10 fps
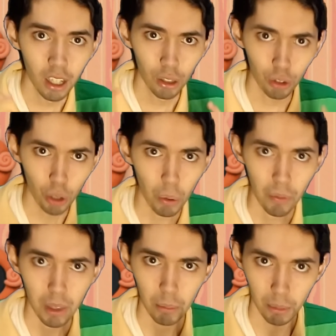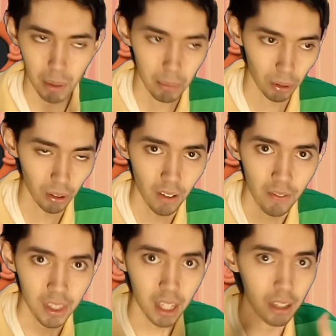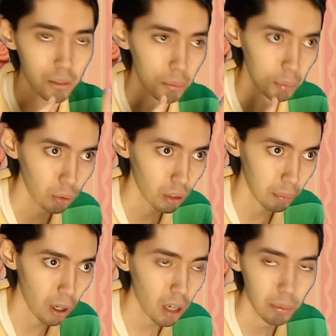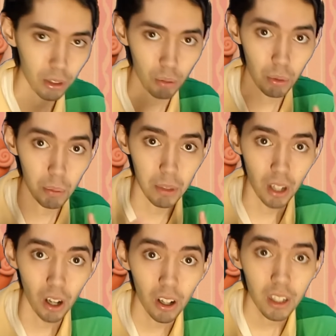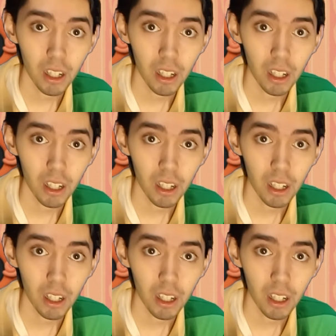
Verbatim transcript: So, remember, Blue's Paw Prints will be on